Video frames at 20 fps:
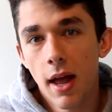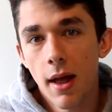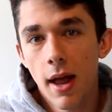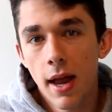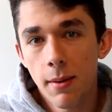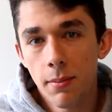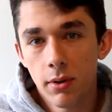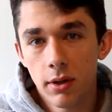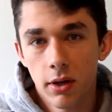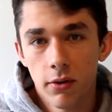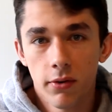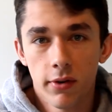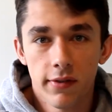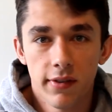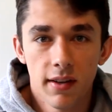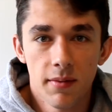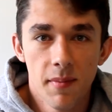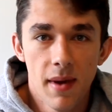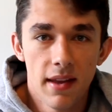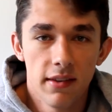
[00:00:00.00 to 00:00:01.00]
able to
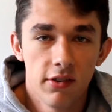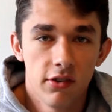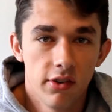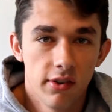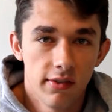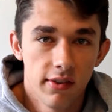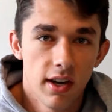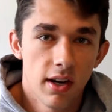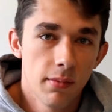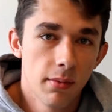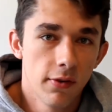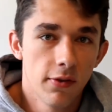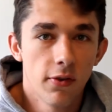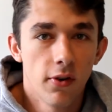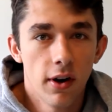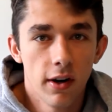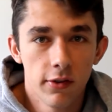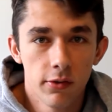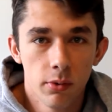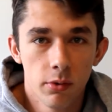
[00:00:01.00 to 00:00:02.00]
receive messages there
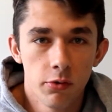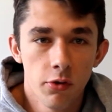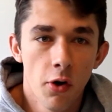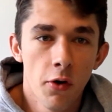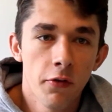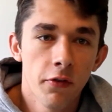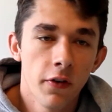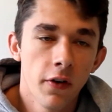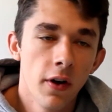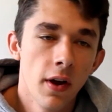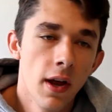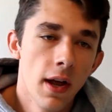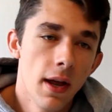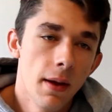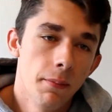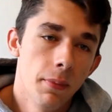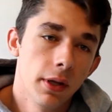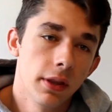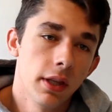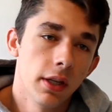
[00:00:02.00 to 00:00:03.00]
before I switch over.
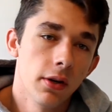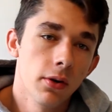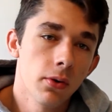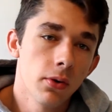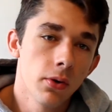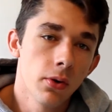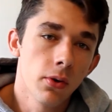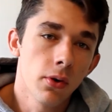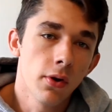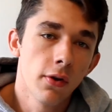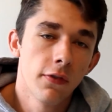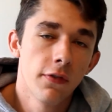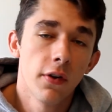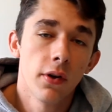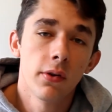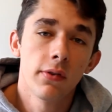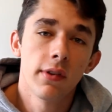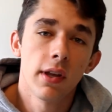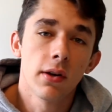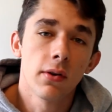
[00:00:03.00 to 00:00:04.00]
But the new Google
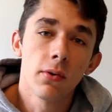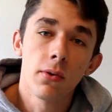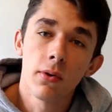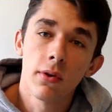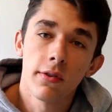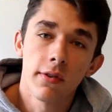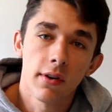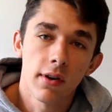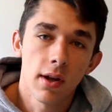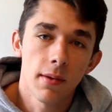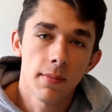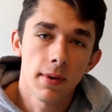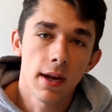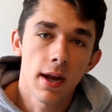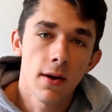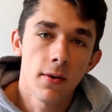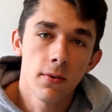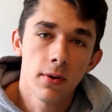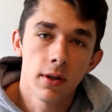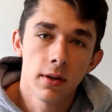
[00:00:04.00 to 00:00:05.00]
phones that Google's are coming
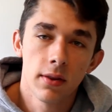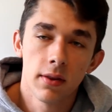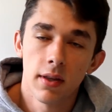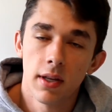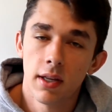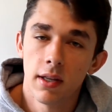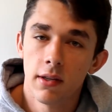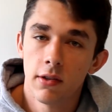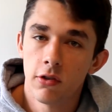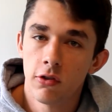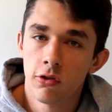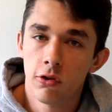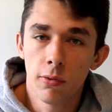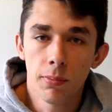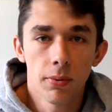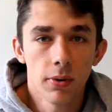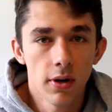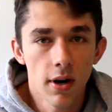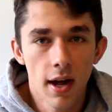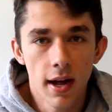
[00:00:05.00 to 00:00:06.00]
out with is
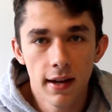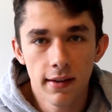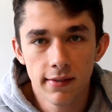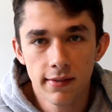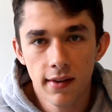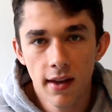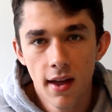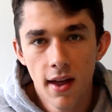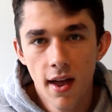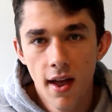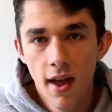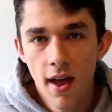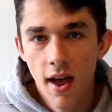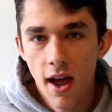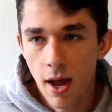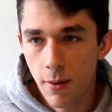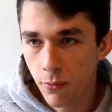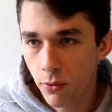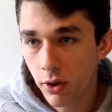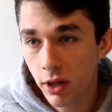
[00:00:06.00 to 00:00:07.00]
super nice.
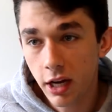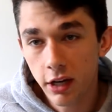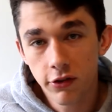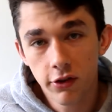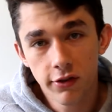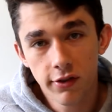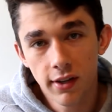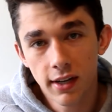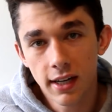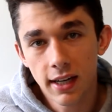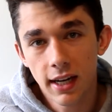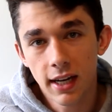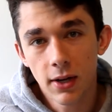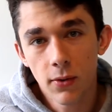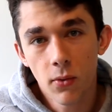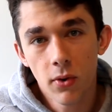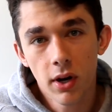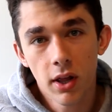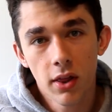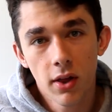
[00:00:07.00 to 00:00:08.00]
I'm really interested in getting
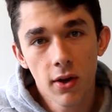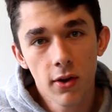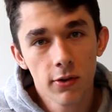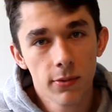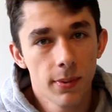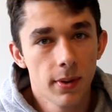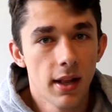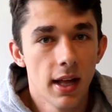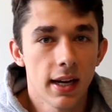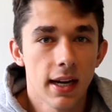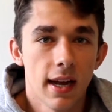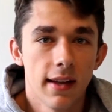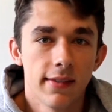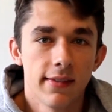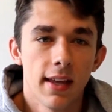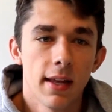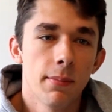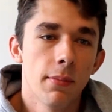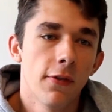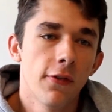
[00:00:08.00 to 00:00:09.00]
one of those, but like I
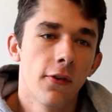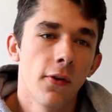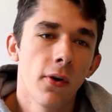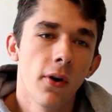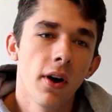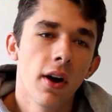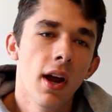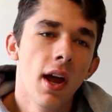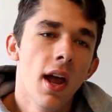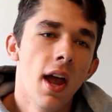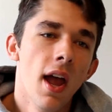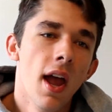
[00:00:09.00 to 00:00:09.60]
said before,